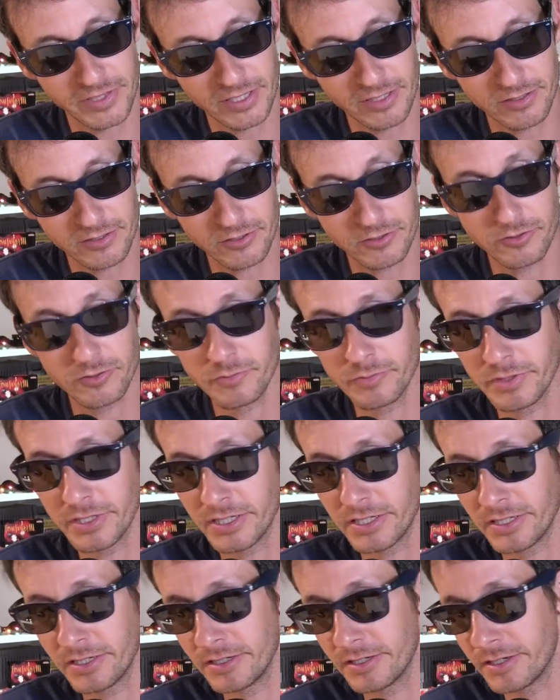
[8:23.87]

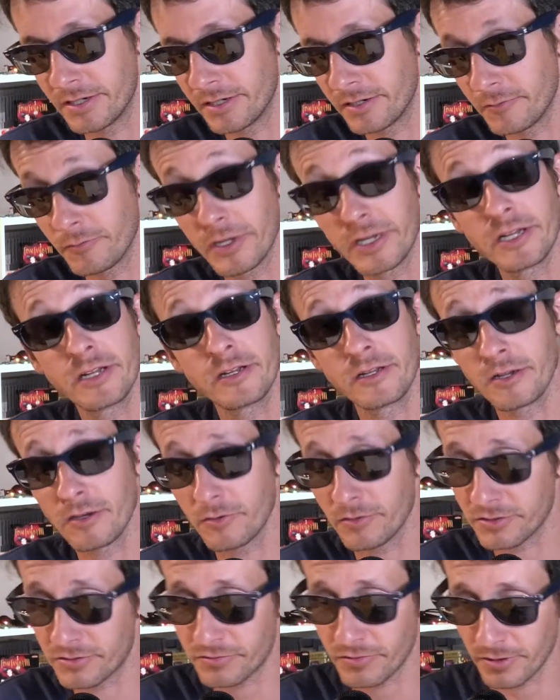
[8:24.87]
ready to go
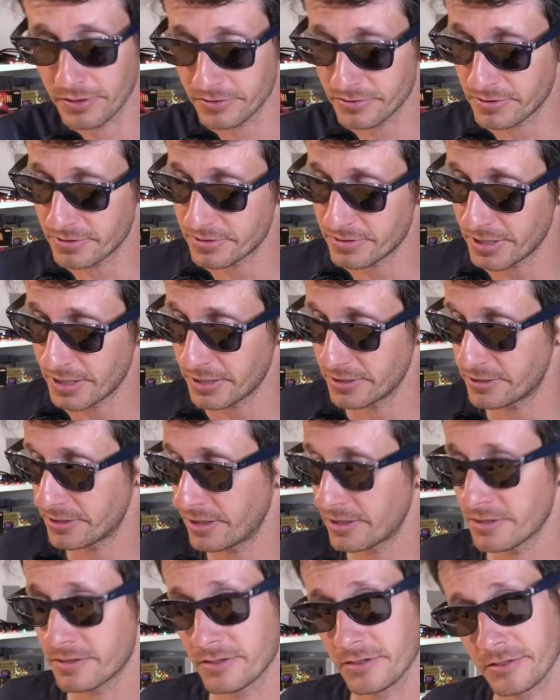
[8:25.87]
as far as the Sega
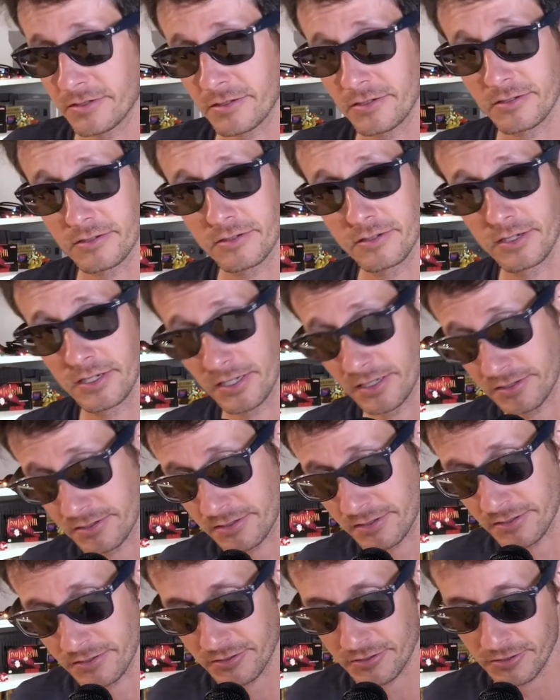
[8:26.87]
Genesis is
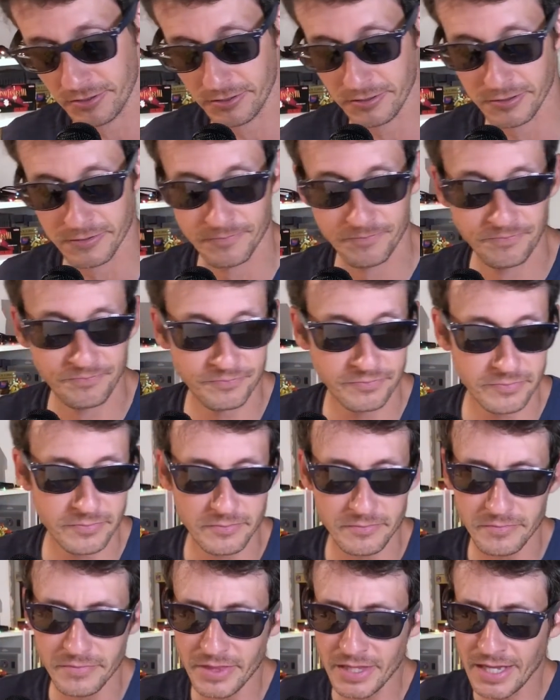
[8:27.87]
concerned.
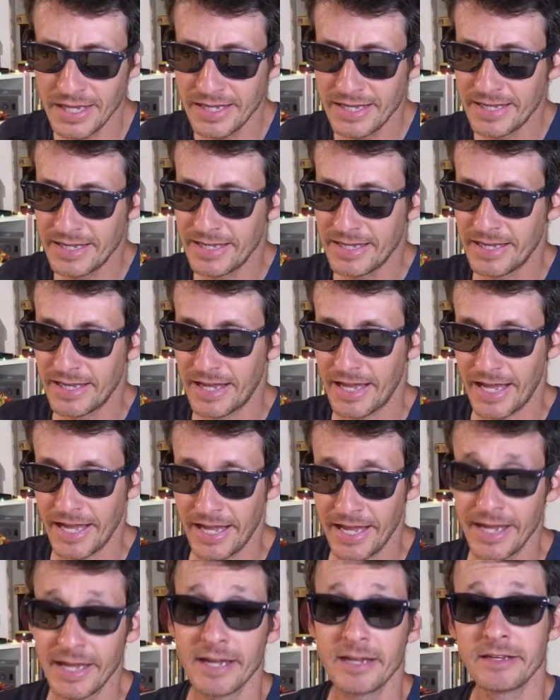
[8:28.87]

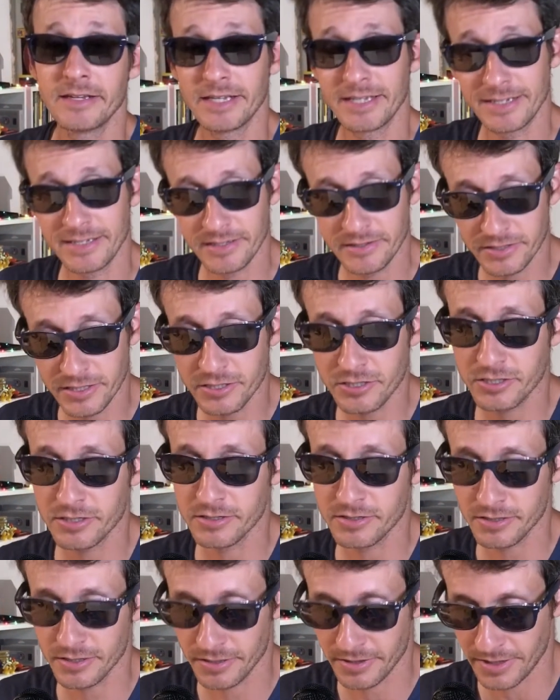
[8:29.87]
And in addition
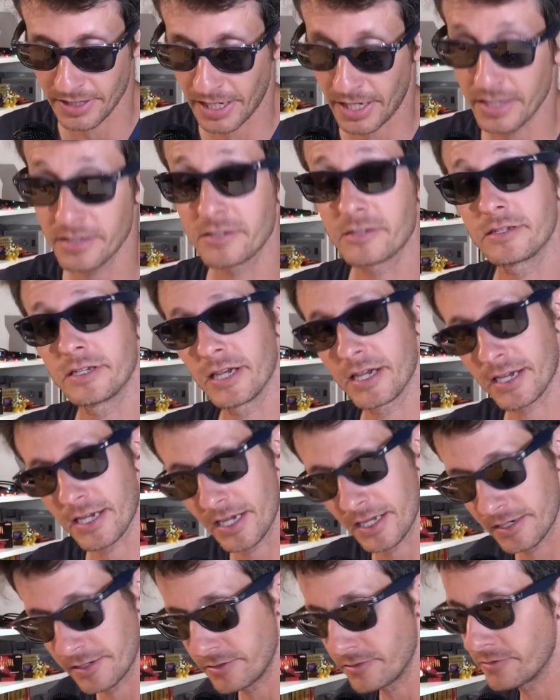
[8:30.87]
to that, see, I
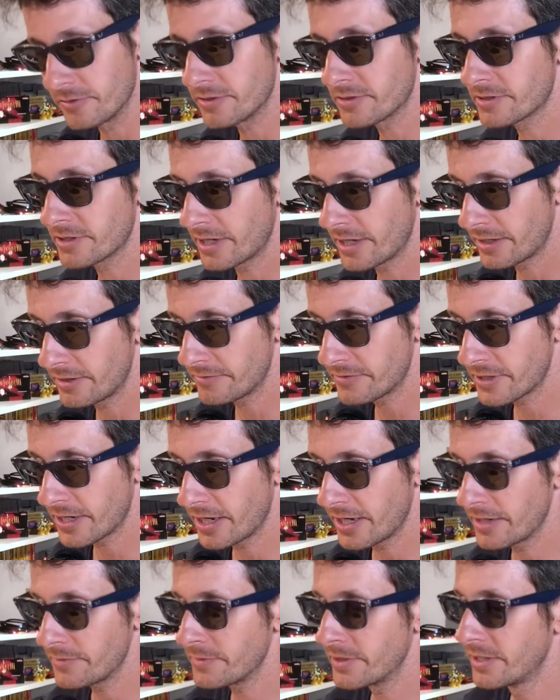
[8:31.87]
kind of knew this ahead of
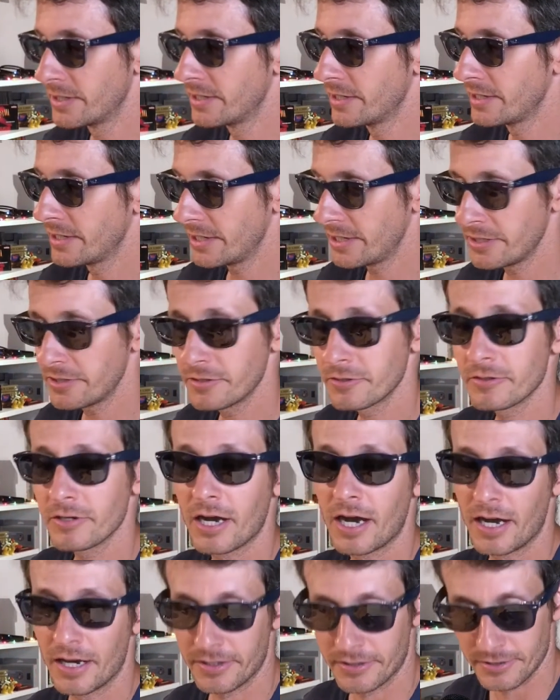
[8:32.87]
time. In your
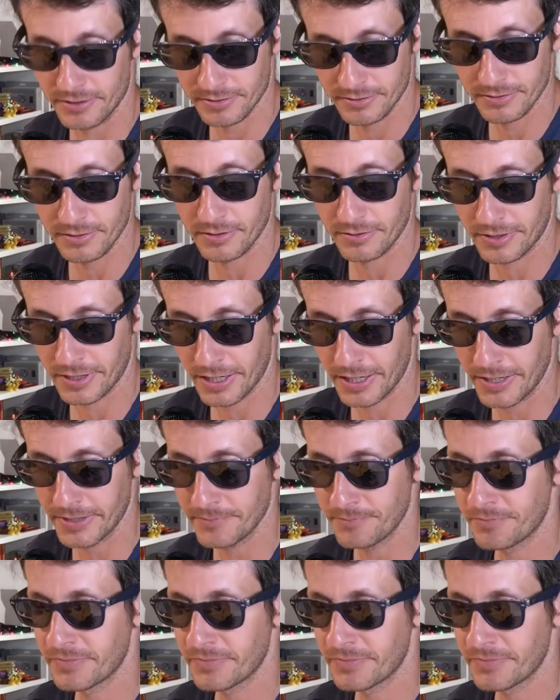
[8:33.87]
honor, okay,